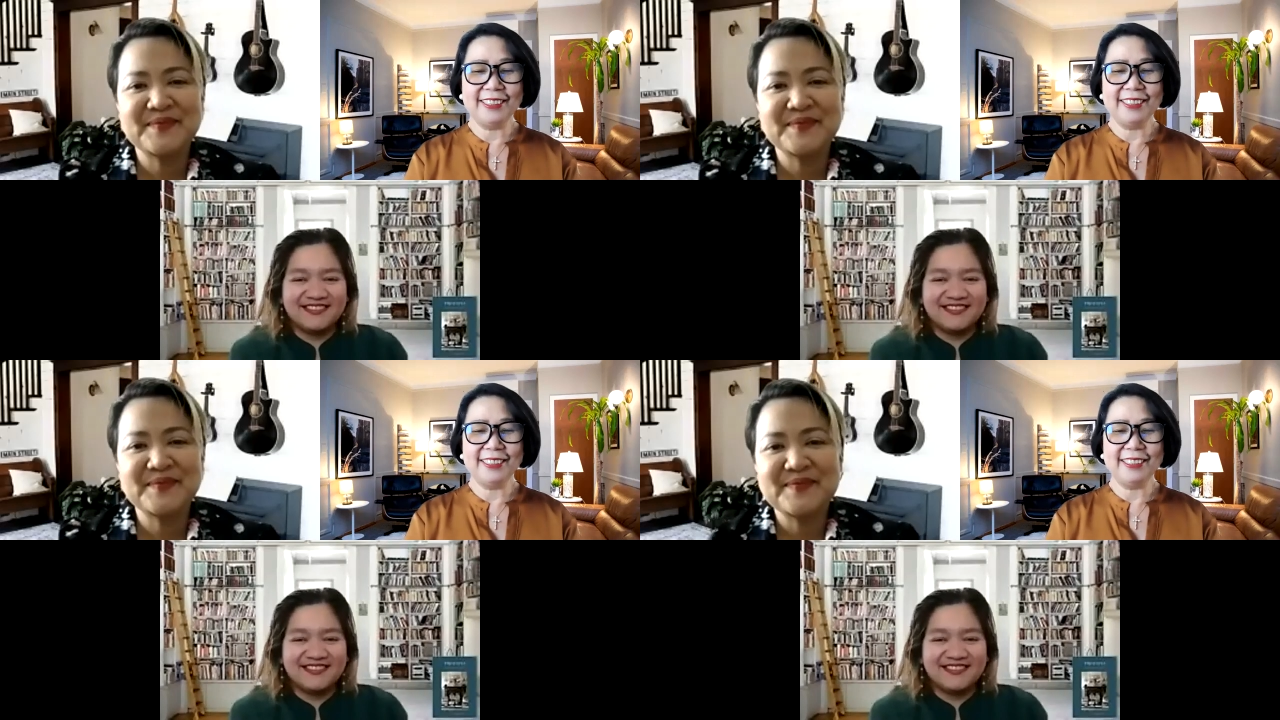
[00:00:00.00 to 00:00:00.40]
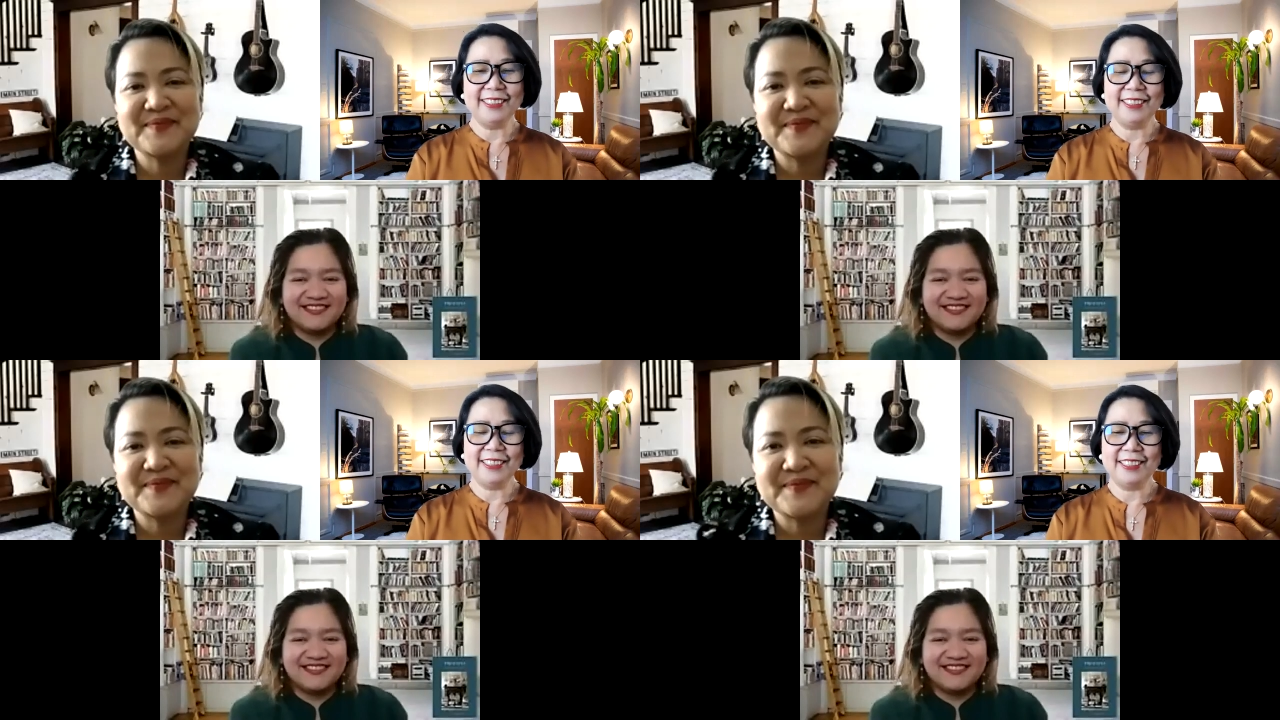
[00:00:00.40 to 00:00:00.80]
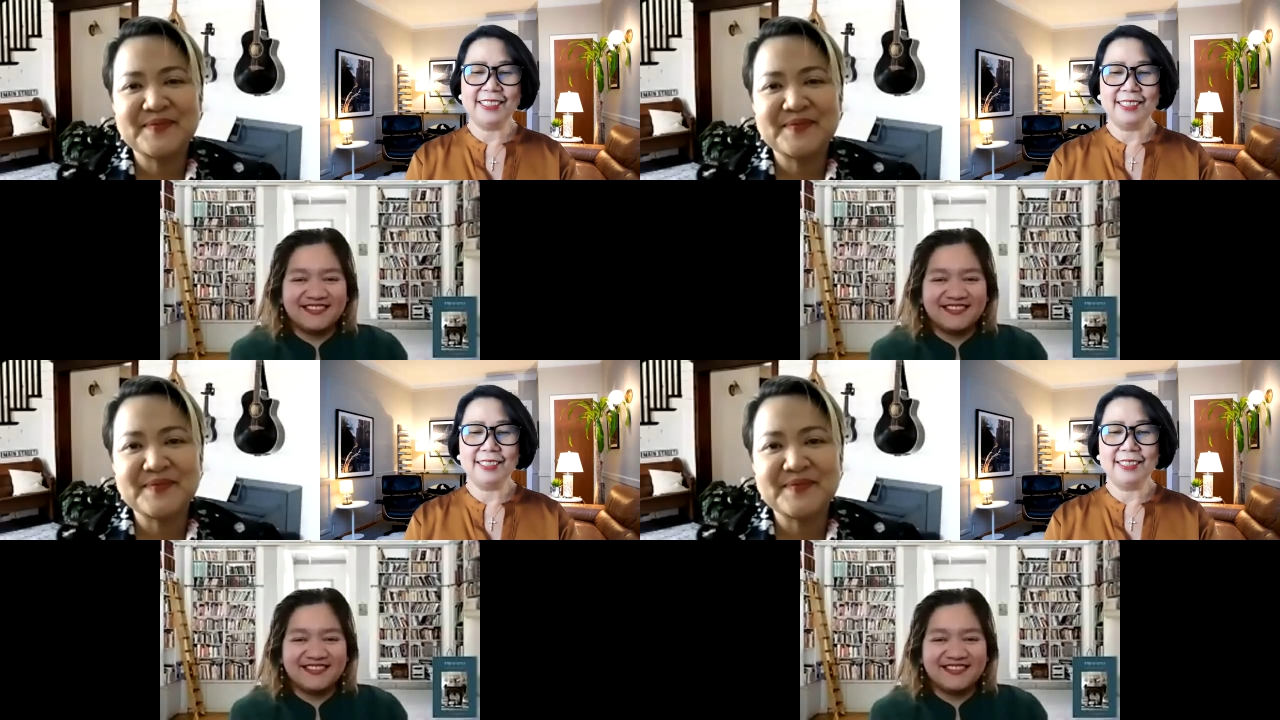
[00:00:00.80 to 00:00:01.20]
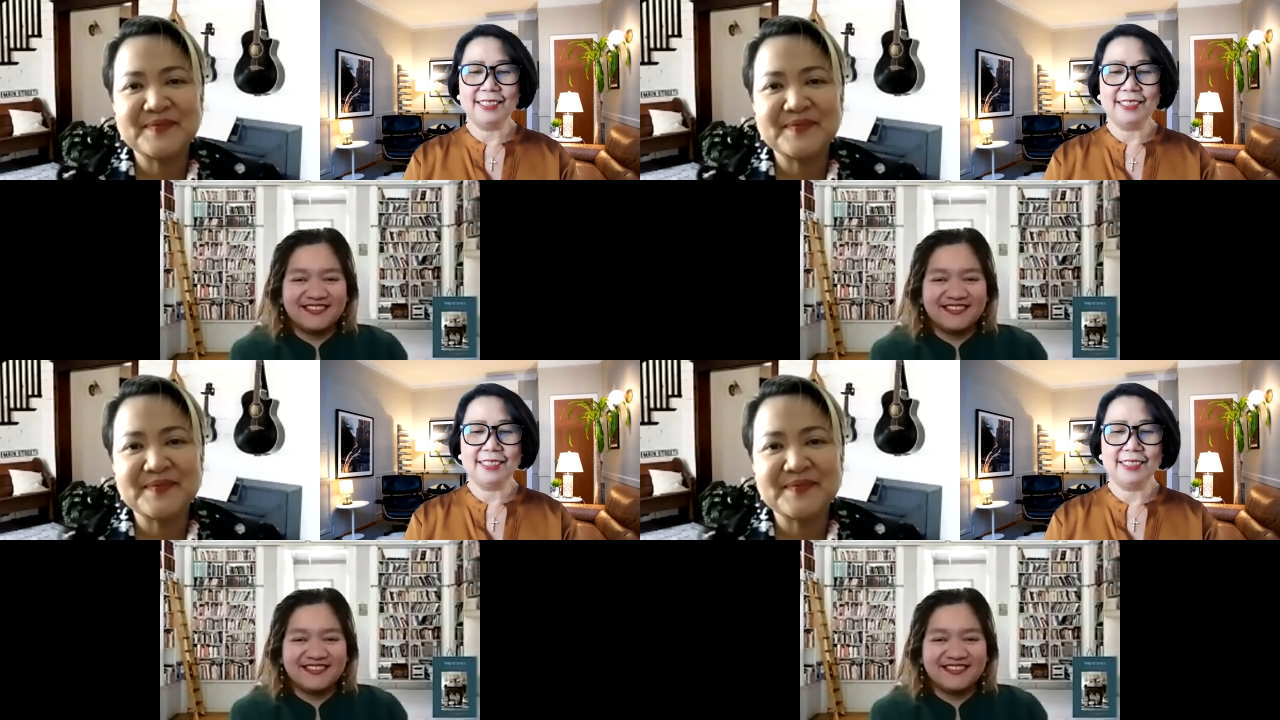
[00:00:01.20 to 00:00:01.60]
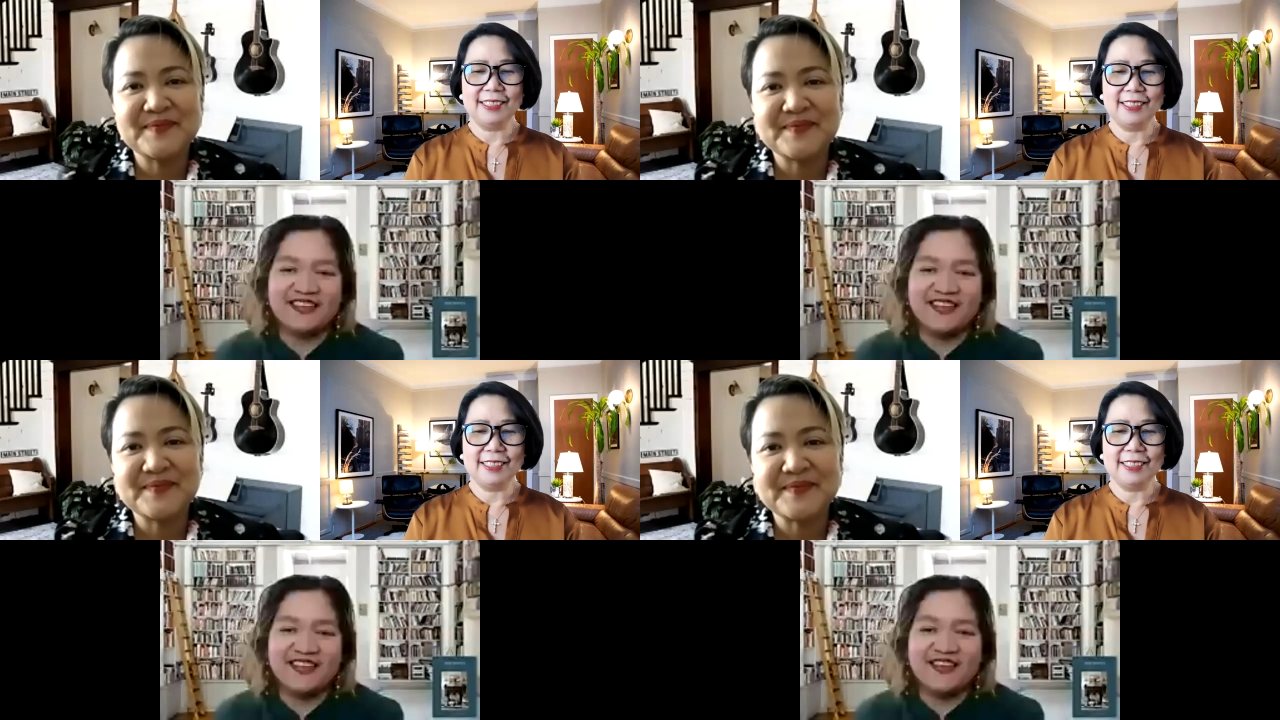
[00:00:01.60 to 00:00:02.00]

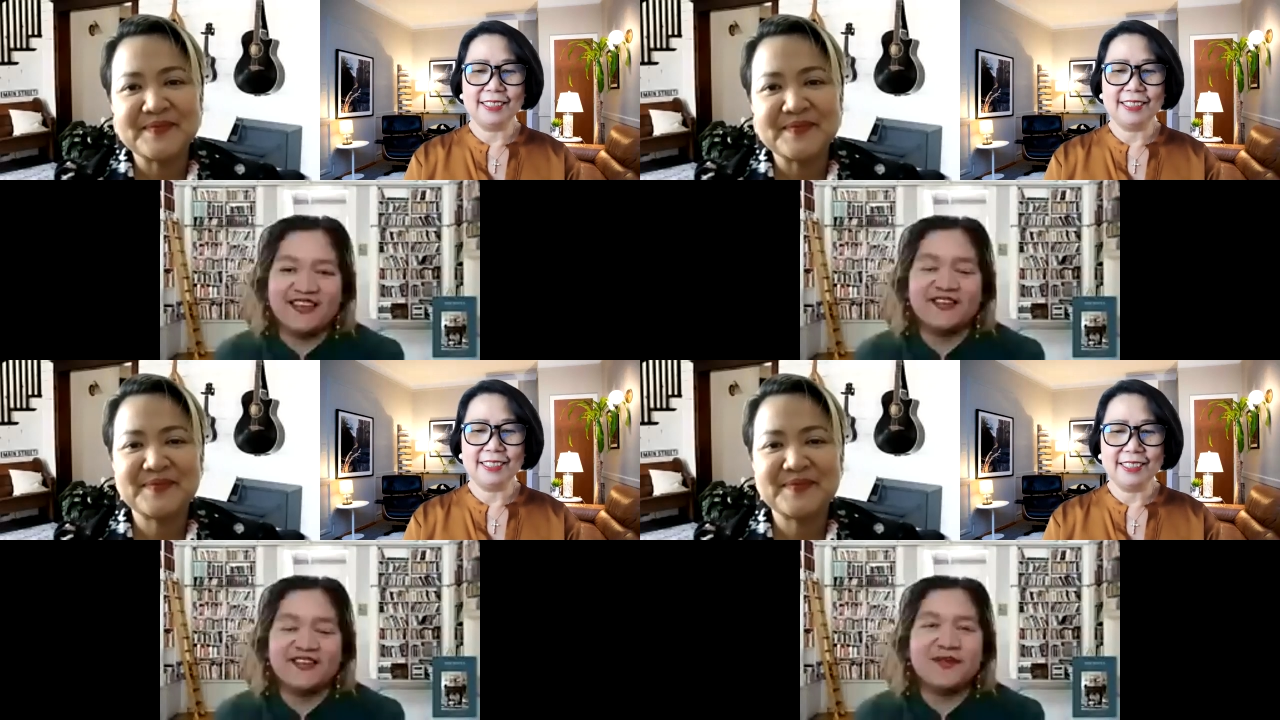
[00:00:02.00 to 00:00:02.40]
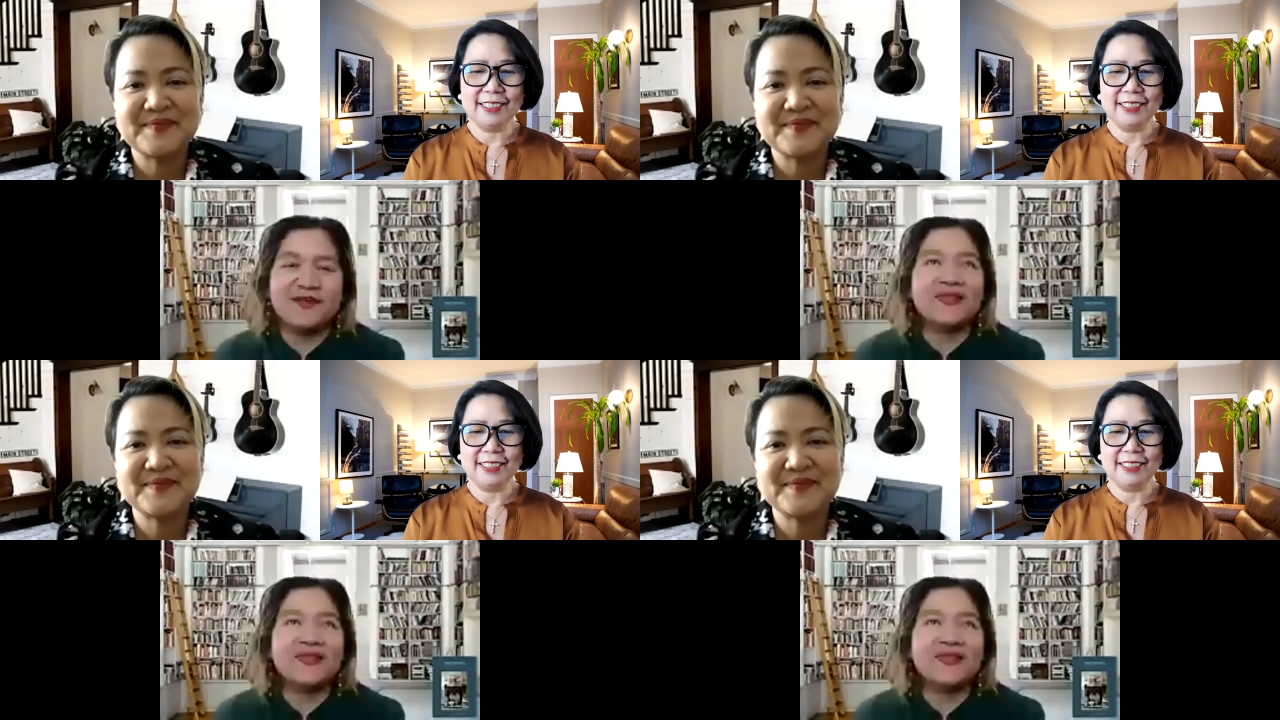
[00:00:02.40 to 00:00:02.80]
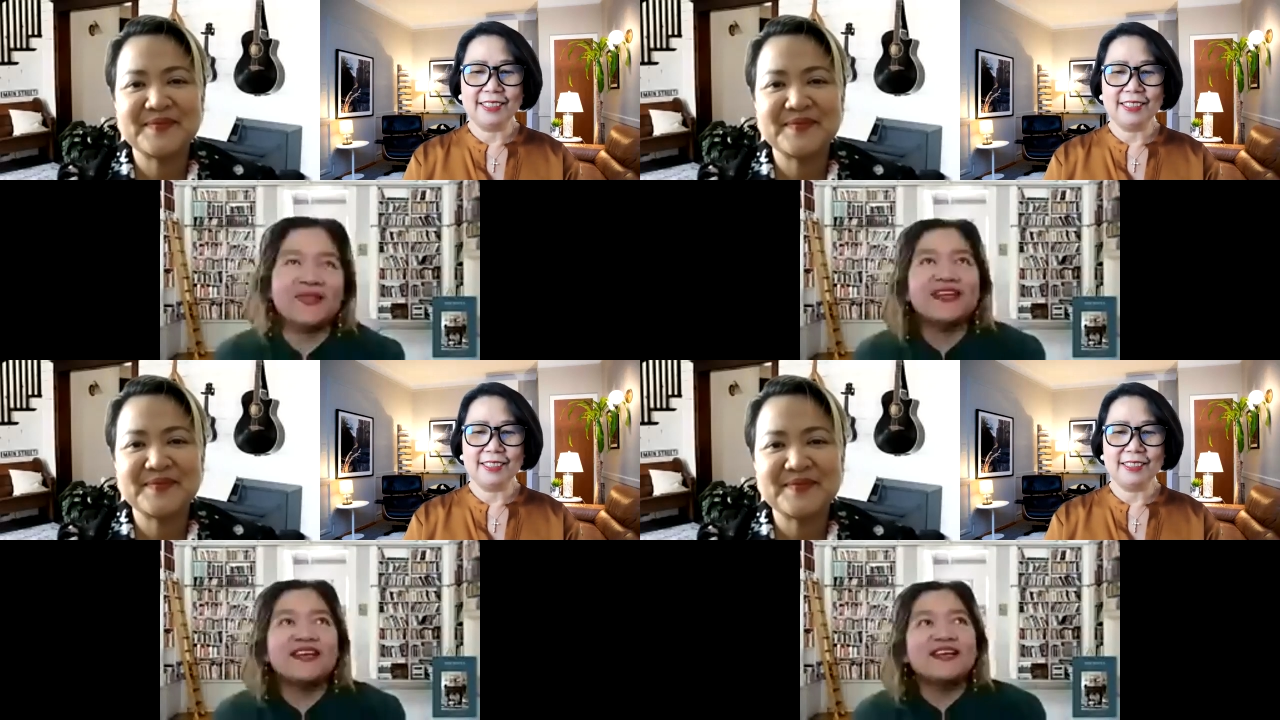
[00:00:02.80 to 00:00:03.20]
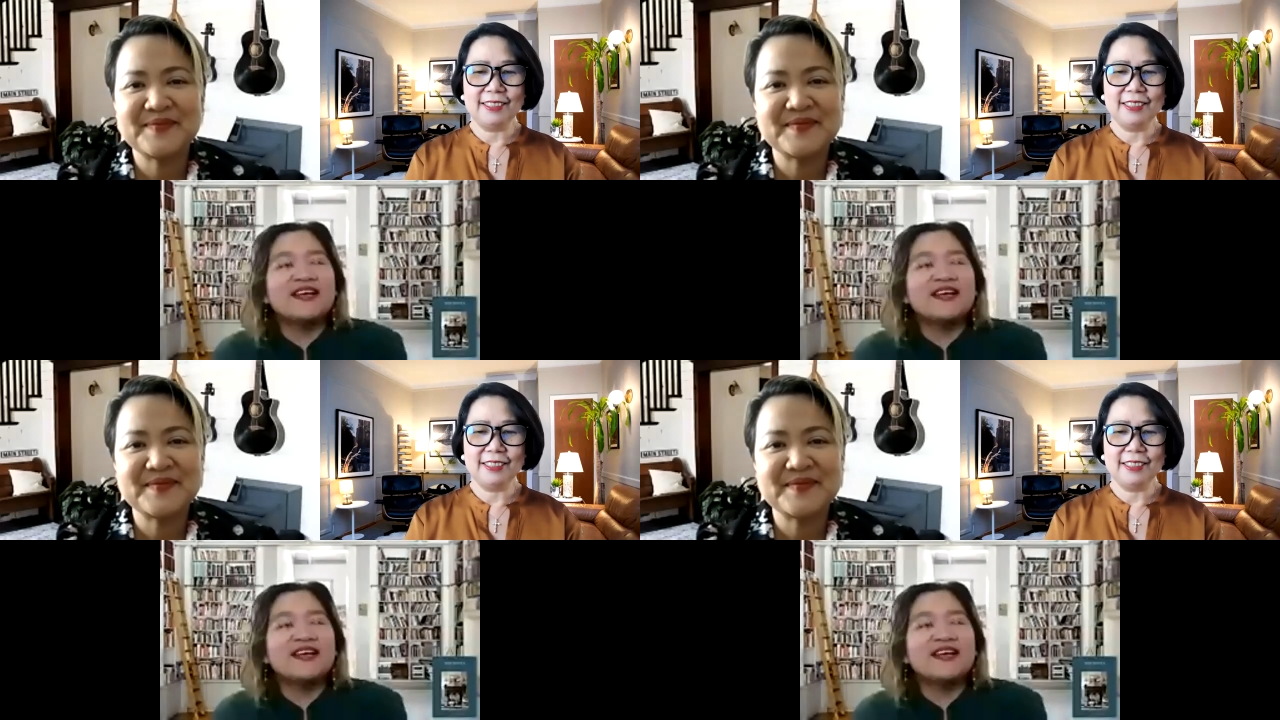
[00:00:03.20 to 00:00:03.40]
(silence)